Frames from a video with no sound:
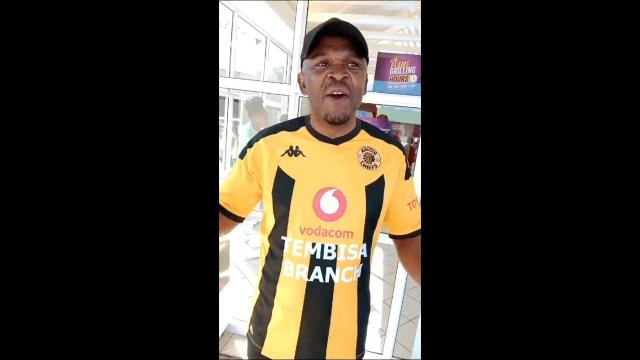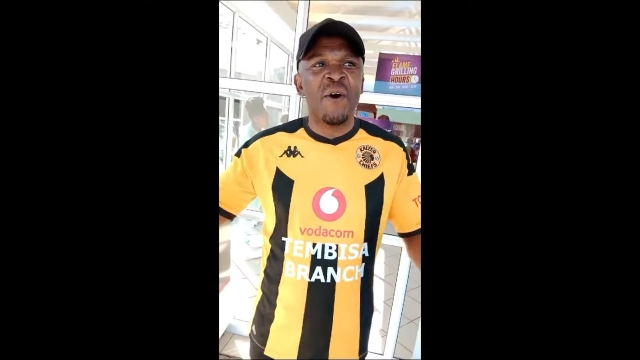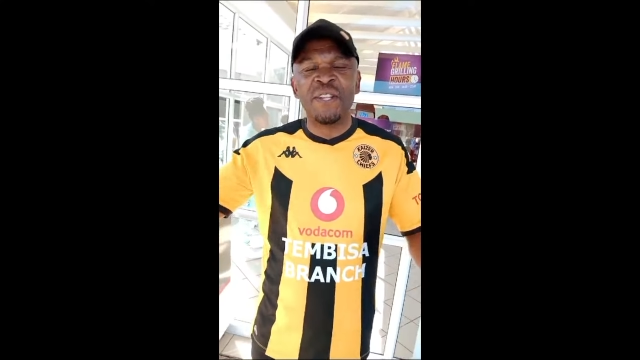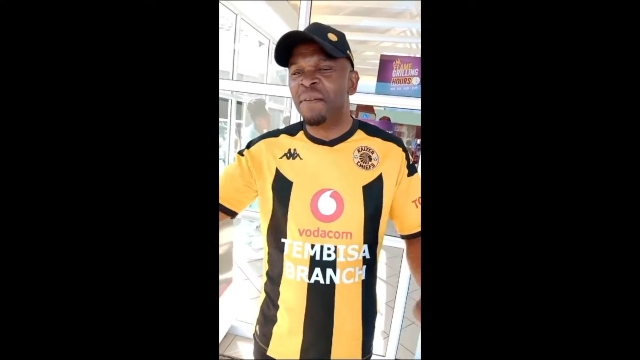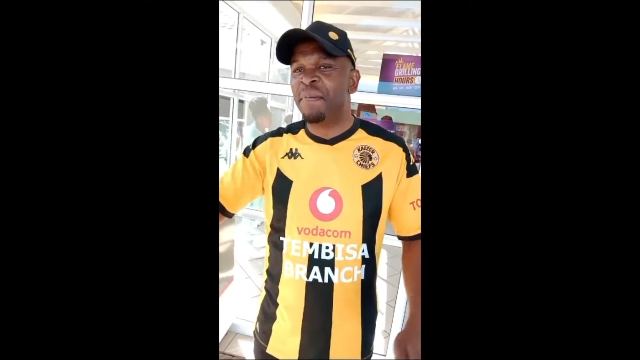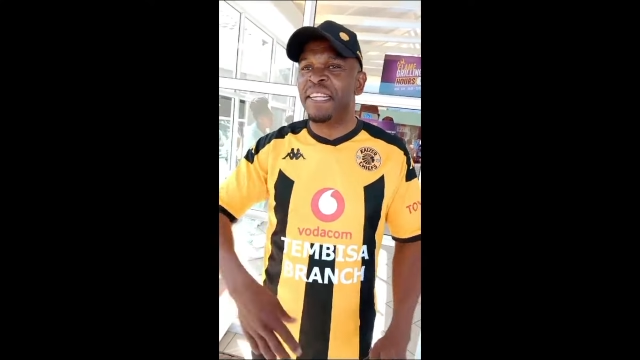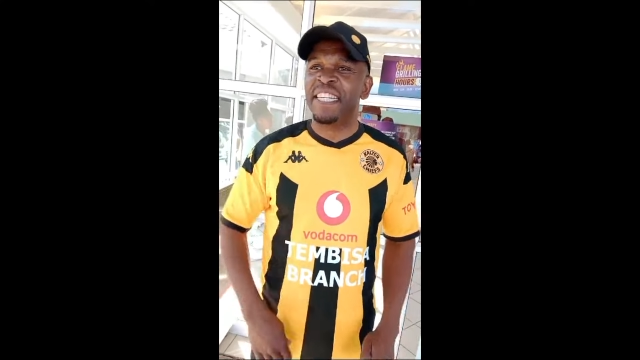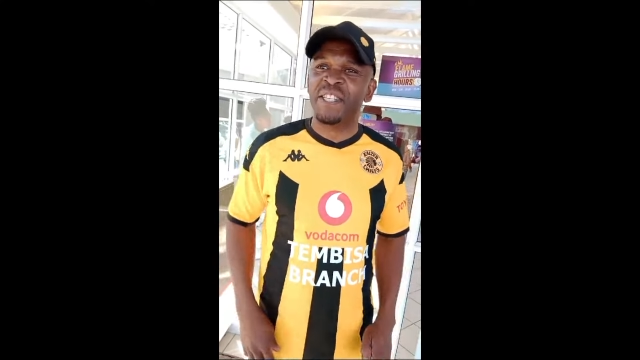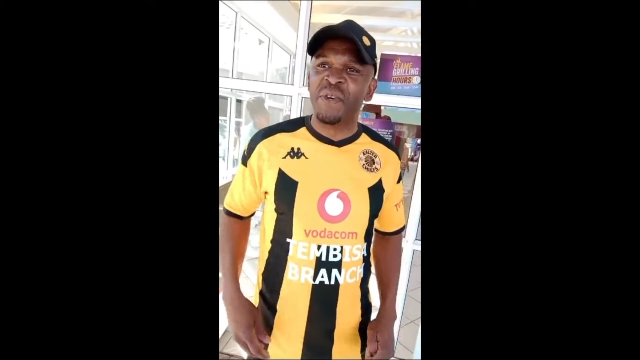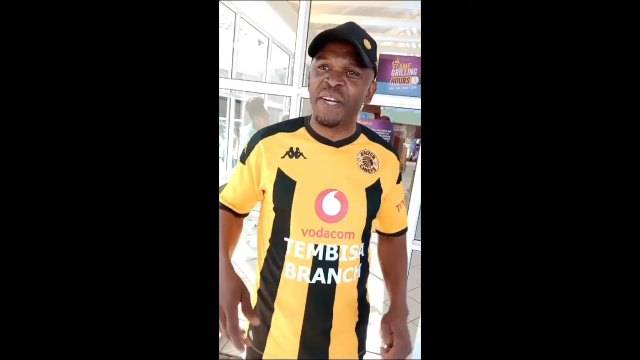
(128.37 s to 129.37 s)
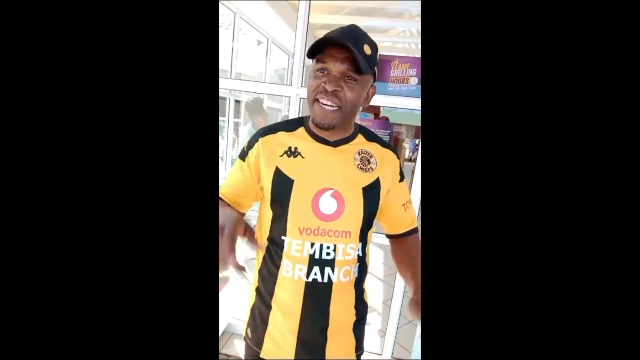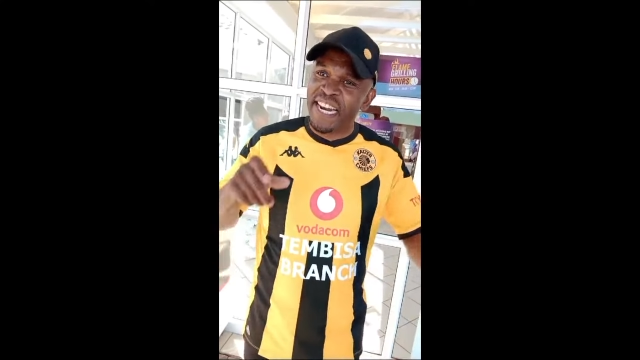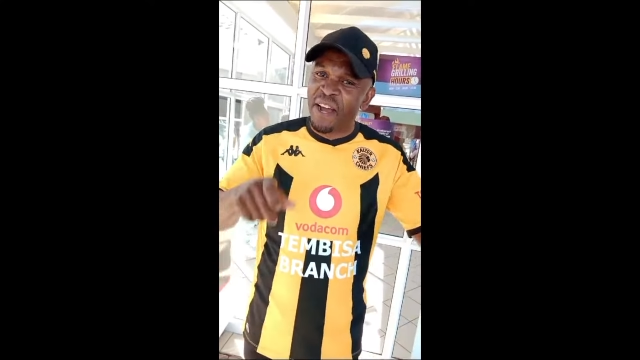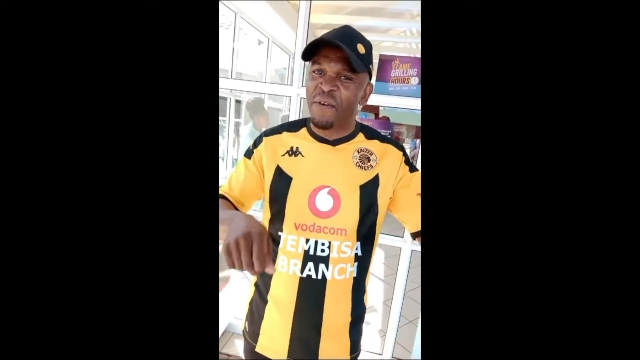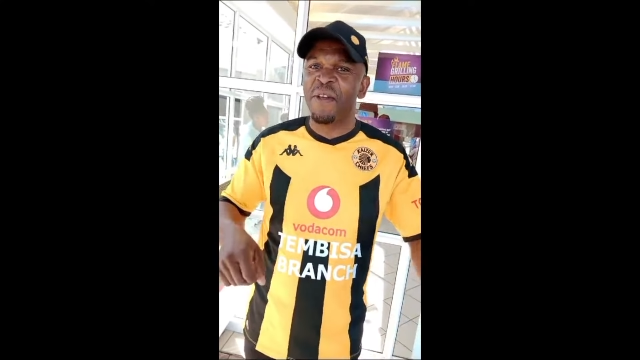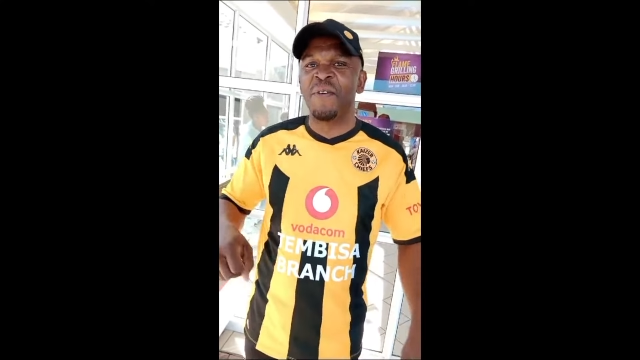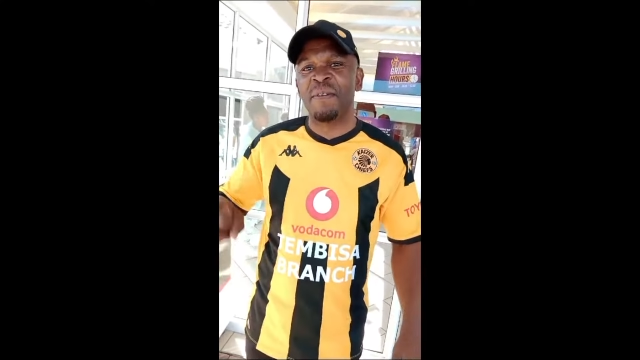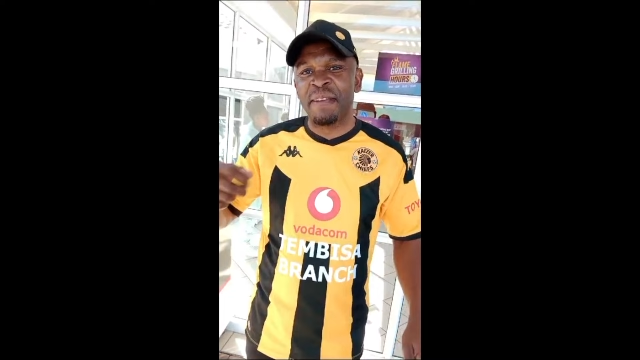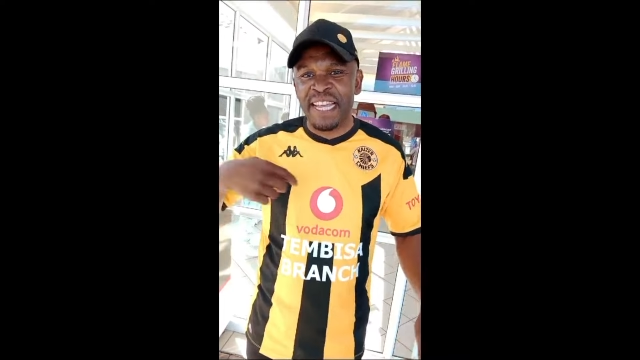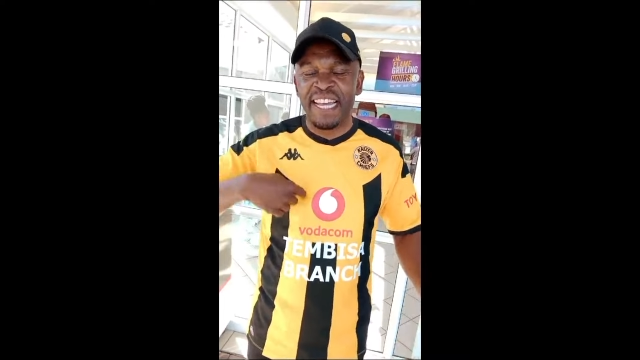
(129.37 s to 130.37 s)
all the branches will run away or
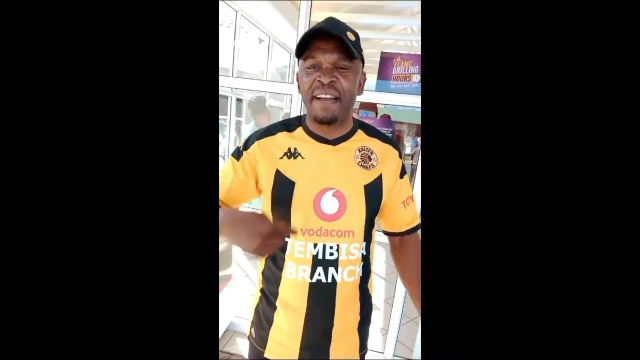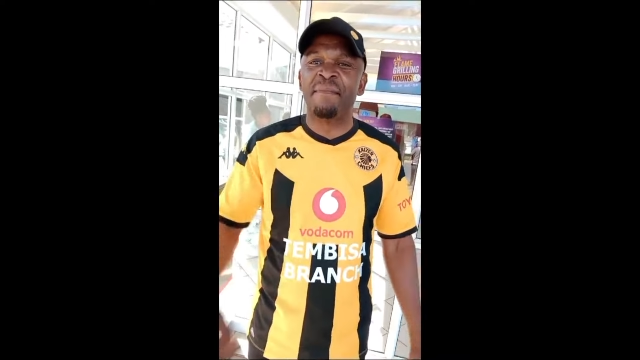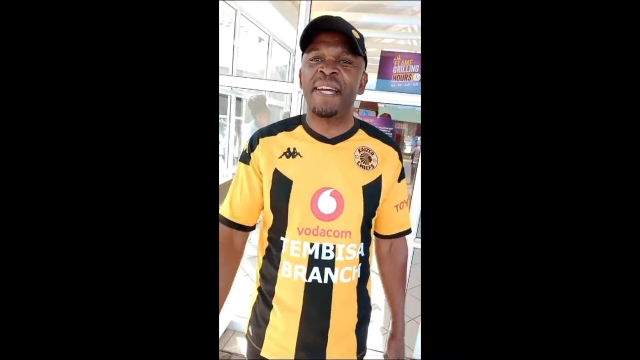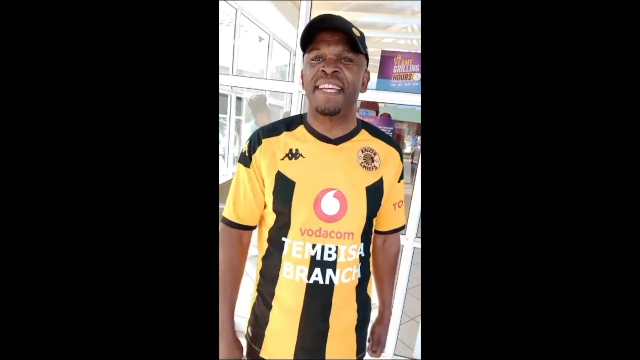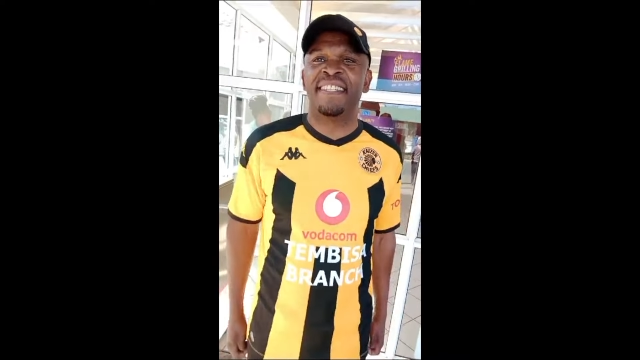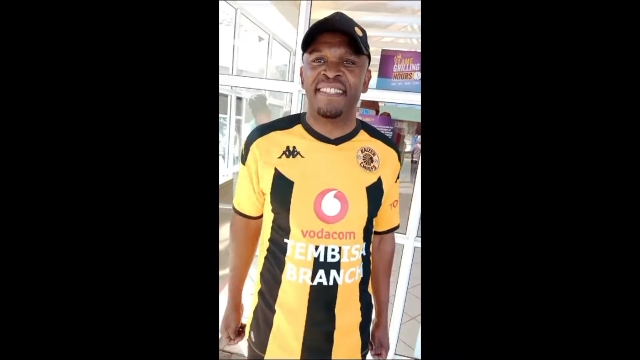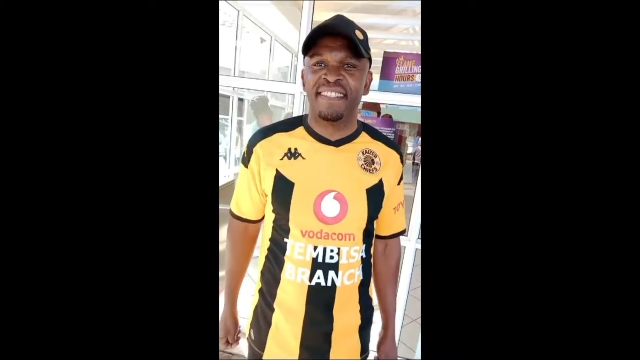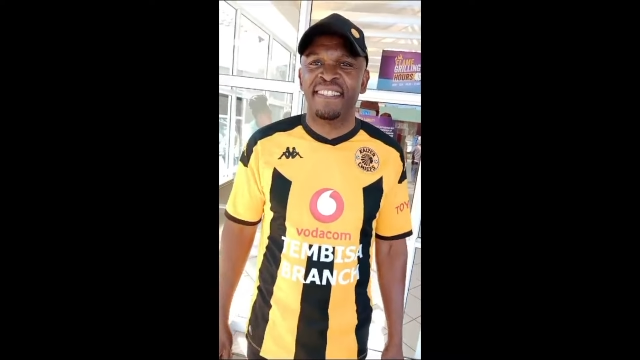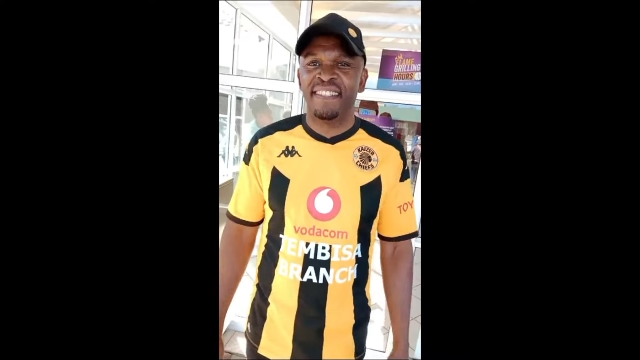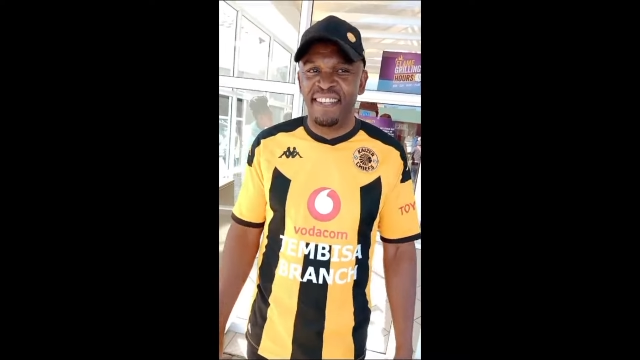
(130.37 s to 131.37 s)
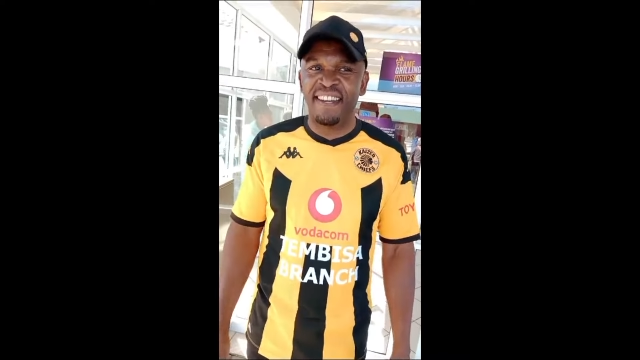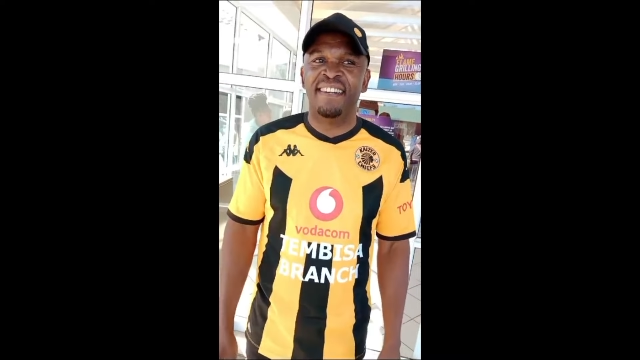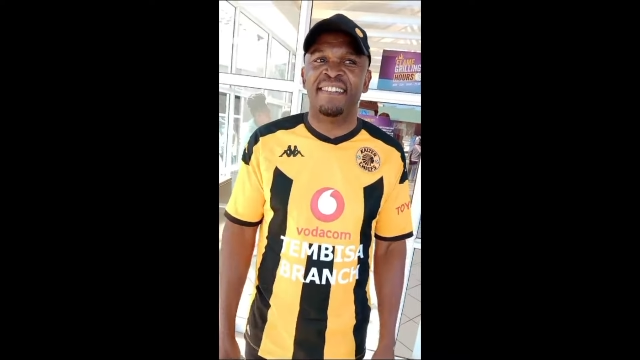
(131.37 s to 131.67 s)
banyake Kappa. Yeah.